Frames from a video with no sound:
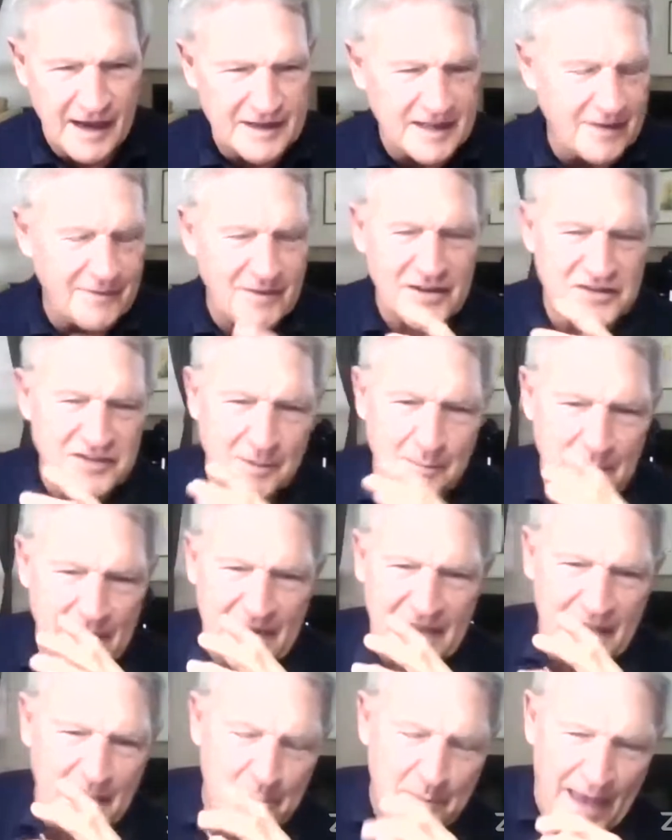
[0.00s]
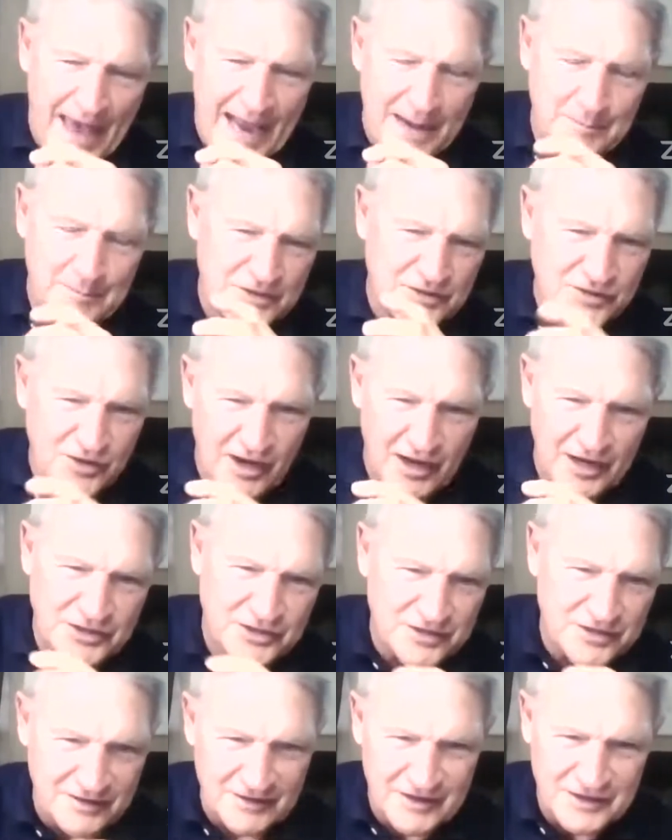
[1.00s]
giving somebody a back
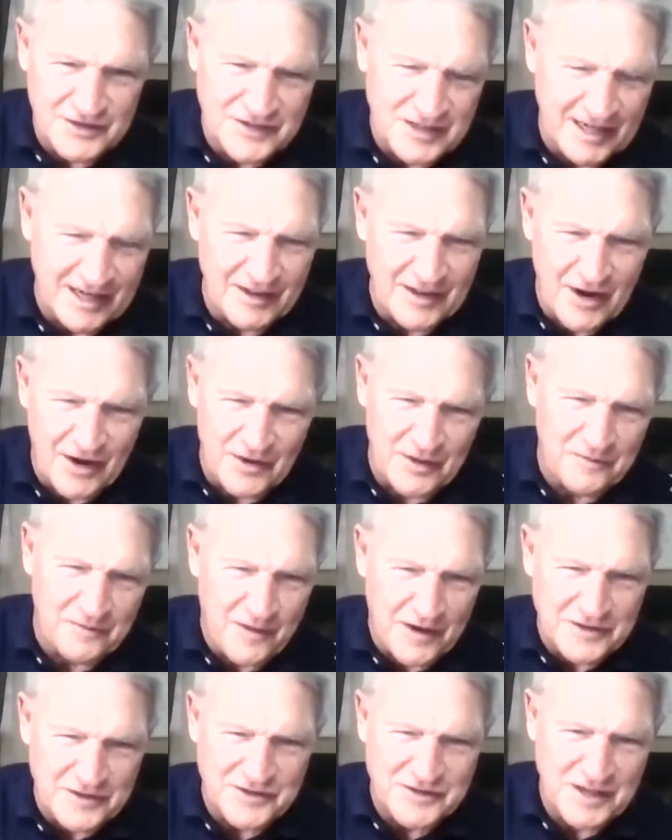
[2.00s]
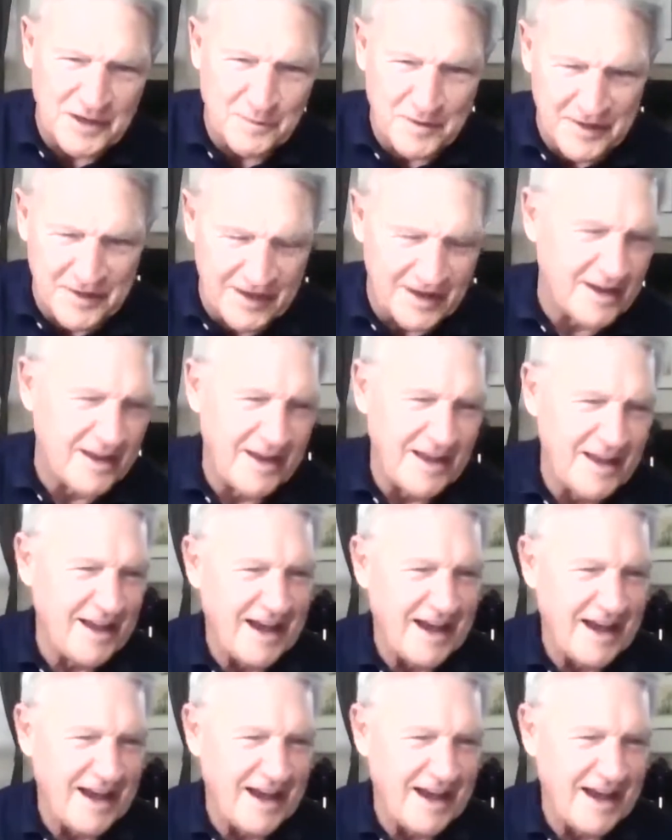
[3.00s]
massage that's sitting there in the front seat with you.